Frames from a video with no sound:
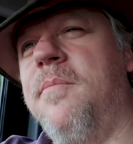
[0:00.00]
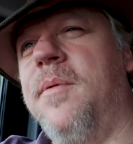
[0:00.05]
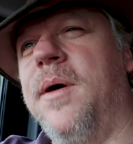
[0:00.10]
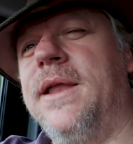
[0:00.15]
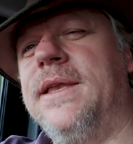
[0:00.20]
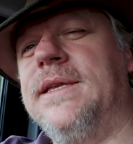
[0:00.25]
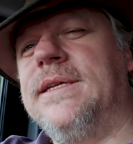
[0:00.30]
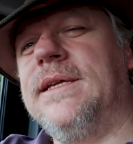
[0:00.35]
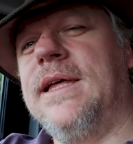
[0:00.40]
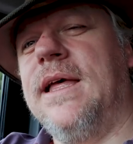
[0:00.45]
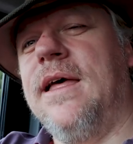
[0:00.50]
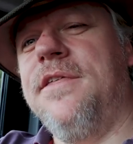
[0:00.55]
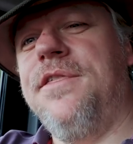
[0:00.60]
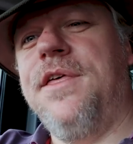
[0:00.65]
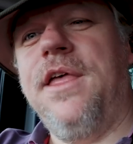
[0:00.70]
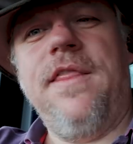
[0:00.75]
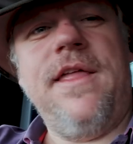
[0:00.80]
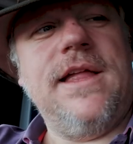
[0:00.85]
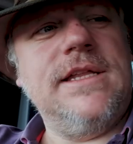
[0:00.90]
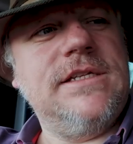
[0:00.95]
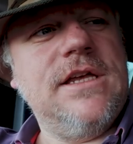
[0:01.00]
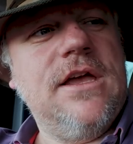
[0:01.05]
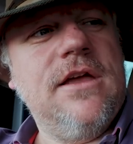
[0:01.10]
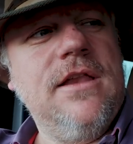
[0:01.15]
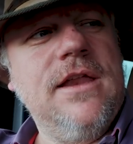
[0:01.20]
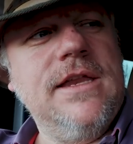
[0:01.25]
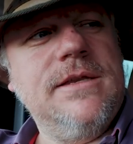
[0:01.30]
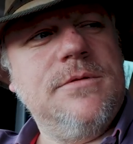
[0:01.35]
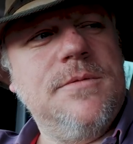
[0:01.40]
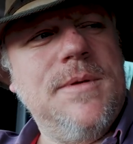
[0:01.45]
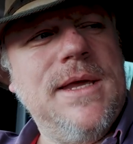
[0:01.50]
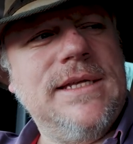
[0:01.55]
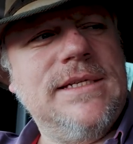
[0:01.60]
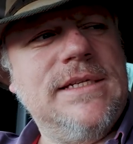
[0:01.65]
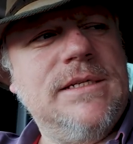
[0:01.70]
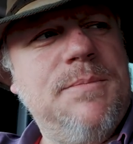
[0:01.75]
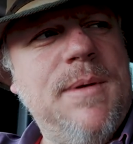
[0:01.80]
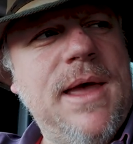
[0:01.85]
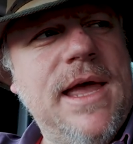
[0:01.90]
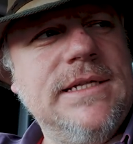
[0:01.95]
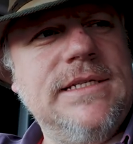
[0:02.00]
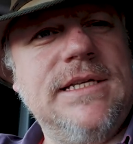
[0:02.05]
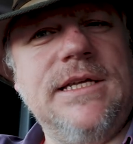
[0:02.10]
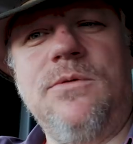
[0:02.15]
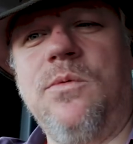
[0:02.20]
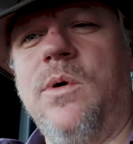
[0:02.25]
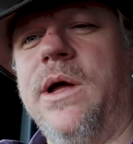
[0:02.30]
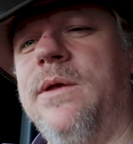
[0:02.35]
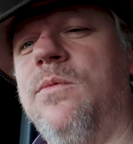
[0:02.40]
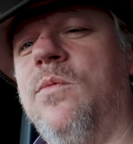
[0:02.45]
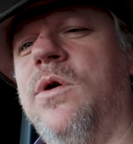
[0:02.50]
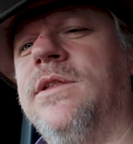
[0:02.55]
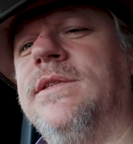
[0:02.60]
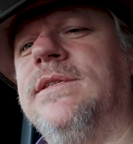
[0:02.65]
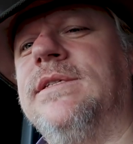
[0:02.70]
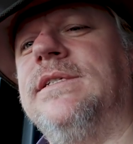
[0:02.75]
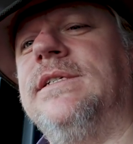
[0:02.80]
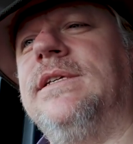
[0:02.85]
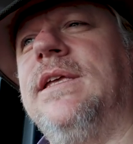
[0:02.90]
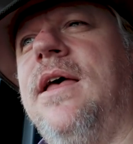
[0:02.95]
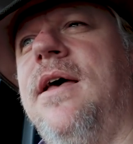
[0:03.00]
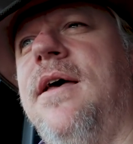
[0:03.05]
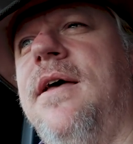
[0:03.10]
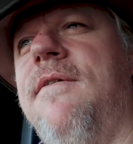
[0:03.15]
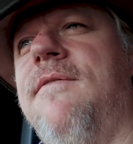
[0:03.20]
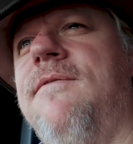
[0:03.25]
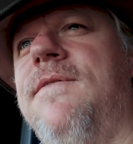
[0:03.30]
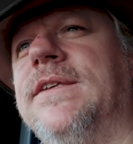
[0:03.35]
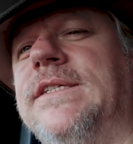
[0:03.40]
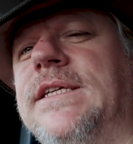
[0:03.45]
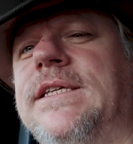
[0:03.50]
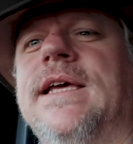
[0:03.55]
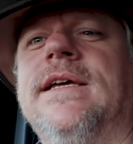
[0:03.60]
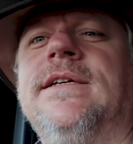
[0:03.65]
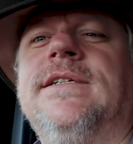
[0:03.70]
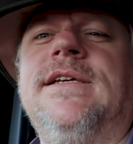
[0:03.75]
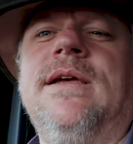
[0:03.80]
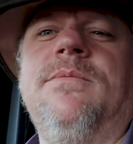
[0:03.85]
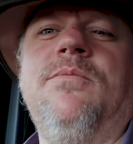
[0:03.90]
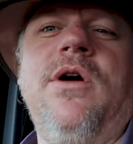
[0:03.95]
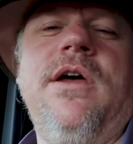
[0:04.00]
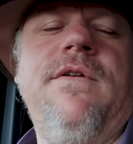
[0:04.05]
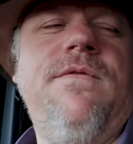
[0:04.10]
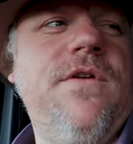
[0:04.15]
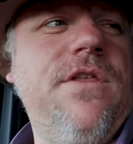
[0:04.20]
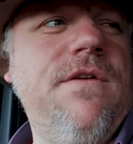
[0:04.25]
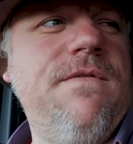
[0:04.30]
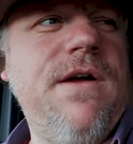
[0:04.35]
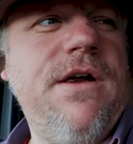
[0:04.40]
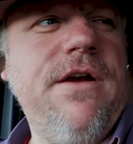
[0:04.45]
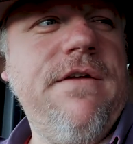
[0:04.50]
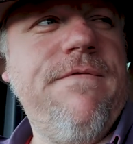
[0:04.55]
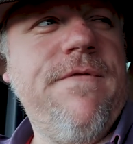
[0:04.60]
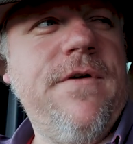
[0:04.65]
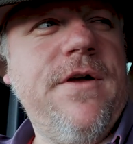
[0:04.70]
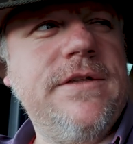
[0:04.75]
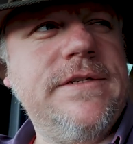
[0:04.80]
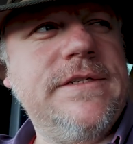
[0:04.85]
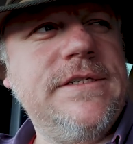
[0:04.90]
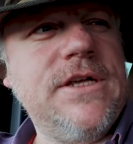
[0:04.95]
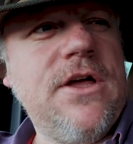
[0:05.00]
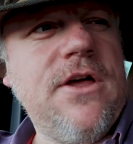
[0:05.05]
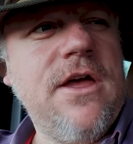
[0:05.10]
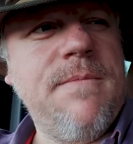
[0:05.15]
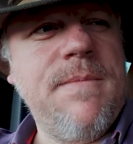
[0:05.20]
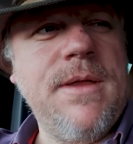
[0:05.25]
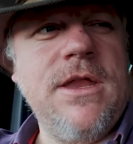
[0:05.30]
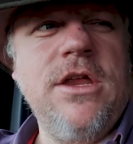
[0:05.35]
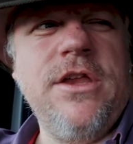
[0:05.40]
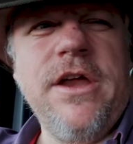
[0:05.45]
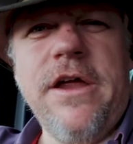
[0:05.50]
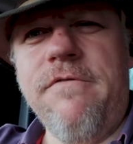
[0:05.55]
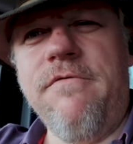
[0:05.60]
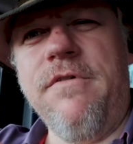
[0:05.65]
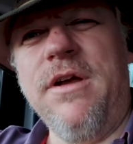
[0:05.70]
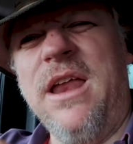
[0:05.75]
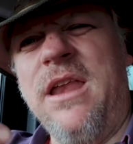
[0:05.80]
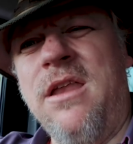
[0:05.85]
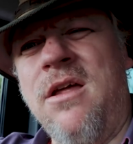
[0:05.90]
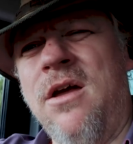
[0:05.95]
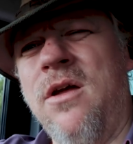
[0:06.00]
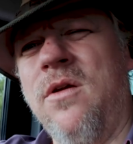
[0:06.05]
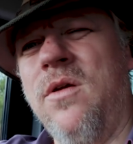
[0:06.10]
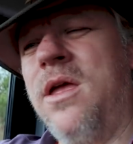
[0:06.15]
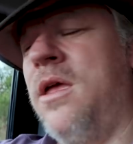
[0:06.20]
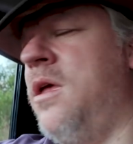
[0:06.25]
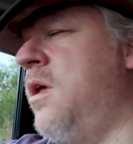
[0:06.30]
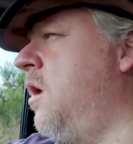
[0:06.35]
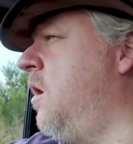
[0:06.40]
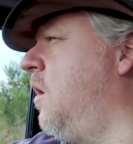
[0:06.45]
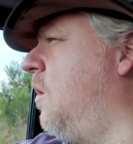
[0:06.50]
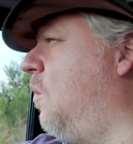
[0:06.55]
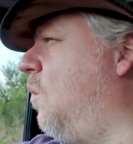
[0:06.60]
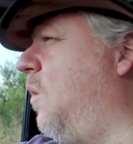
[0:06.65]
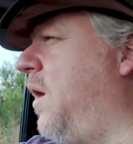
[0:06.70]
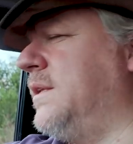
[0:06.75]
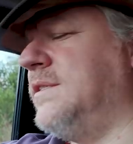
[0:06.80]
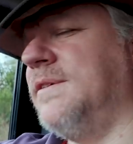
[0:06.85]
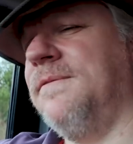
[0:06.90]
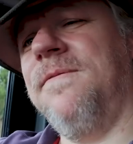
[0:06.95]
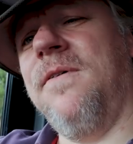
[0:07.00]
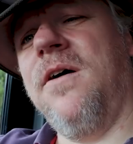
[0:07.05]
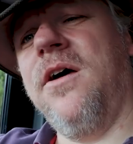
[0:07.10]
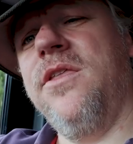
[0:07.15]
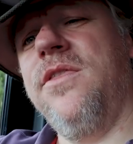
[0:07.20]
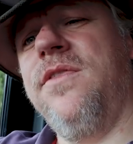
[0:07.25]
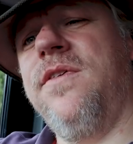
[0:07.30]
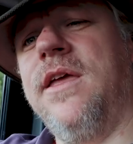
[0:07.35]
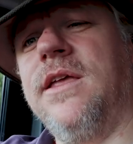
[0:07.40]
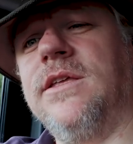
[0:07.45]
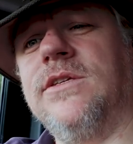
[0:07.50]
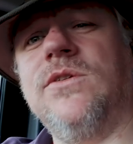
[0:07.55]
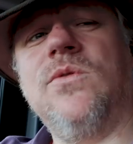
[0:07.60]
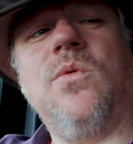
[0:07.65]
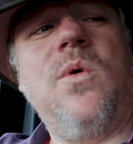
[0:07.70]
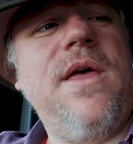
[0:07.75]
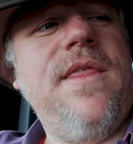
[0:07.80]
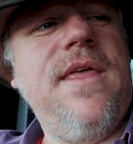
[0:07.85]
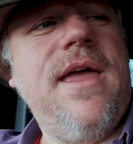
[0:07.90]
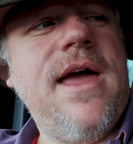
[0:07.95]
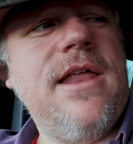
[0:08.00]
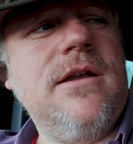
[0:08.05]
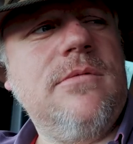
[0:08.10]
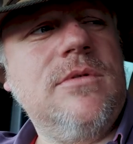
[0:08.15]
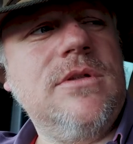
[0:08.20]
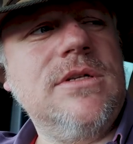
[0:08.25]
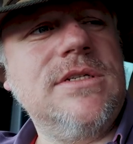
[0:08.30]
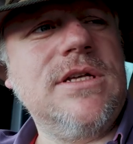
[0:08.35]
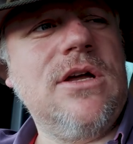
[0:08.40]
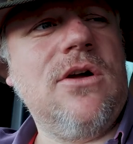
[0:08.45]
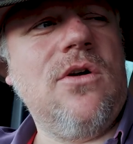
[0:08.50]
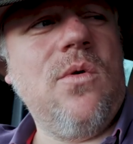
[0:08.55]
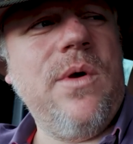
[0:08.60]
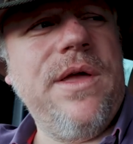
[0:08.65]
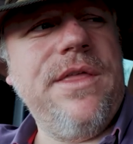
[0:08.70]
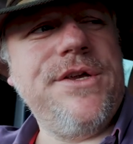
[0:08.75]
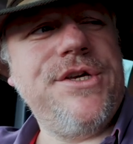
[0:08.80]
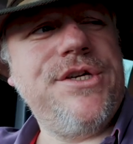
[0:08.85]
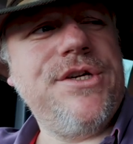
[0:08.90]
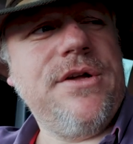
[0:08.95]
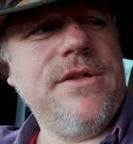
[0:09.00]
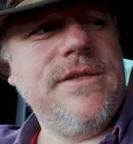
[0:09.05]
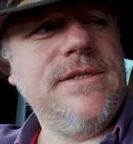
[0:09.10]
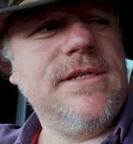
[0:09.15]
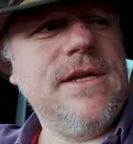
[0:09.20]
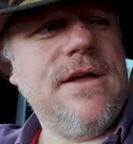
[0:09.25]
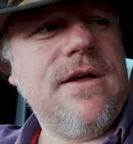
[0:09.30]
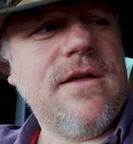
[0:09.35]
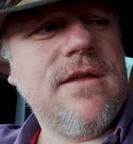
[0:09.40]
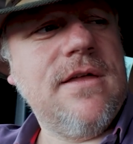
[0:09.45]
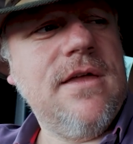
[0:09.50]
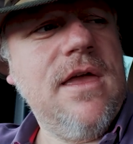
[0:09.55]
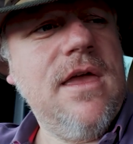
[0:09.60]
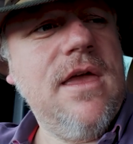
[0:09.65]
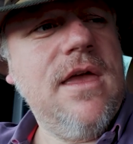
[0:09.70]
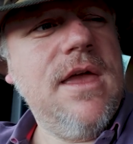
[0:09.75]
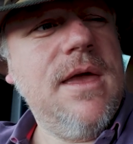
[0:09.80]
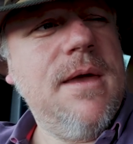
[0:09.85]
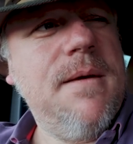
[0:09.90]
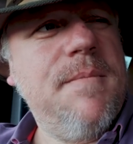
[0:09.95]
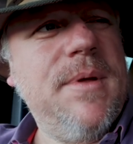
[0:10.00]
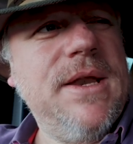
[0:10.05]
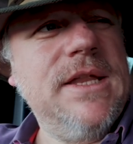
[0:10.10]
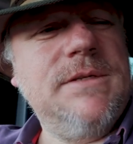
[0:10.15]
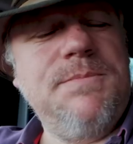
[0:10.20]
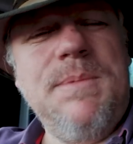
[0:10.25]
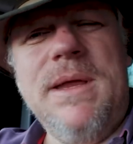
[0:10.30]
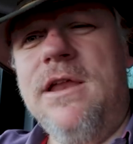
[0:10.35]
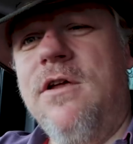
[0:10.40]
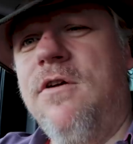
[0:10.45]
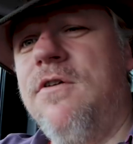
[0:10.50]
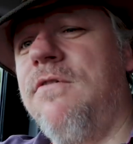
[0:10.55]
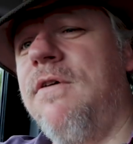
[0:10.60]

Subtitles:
but I think that's only to be expected when one's visiting somewhere for the very first time and you don't really know where to find things or where the animals are or where the shots are. But it's been